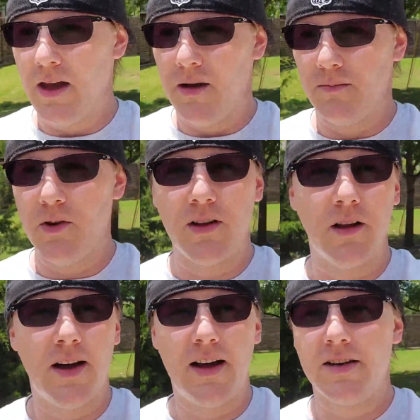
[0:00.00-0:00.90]
I'm really
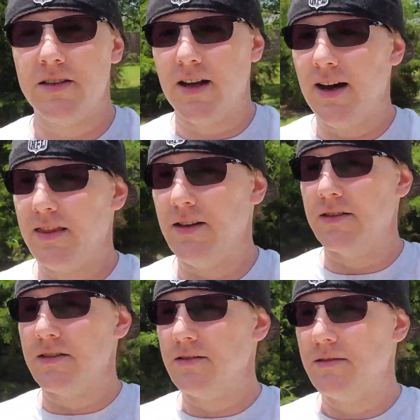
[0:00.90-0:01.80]
glad I actually got
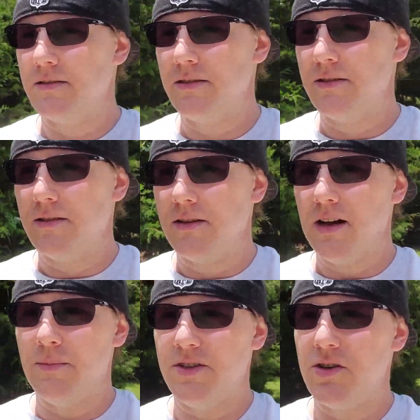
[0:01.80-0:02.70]
this.
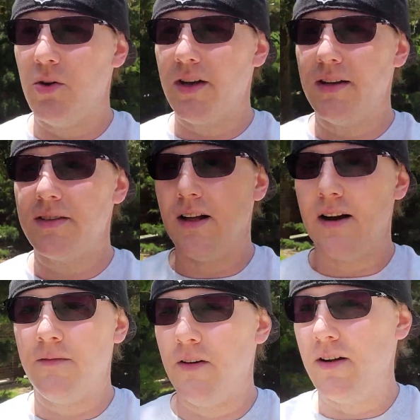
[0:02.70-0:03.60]
I'm enjoying it. It's a lot
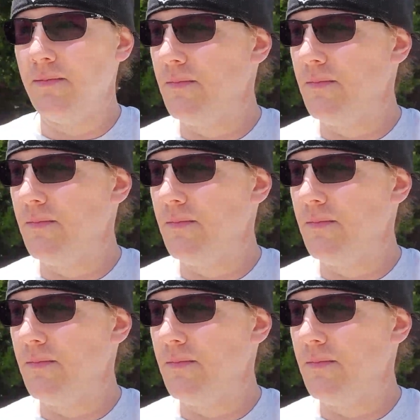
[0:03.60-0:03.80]
of fun.